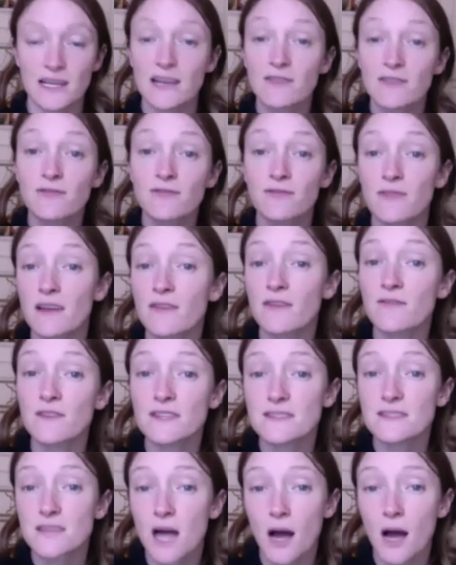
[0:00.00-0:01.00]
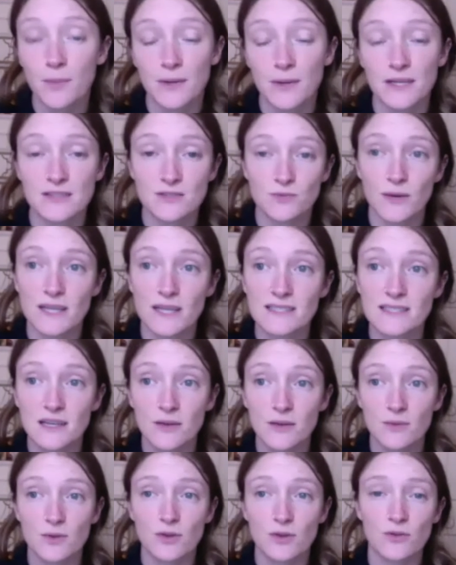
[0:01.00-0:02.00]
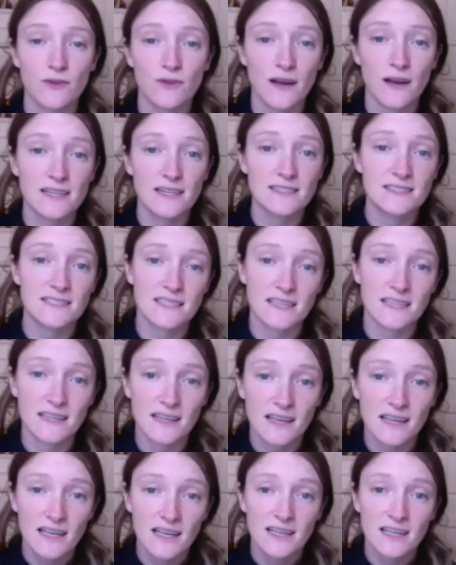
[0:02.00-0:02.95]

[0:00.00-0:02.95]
If, if these topics resonate with you, find and seek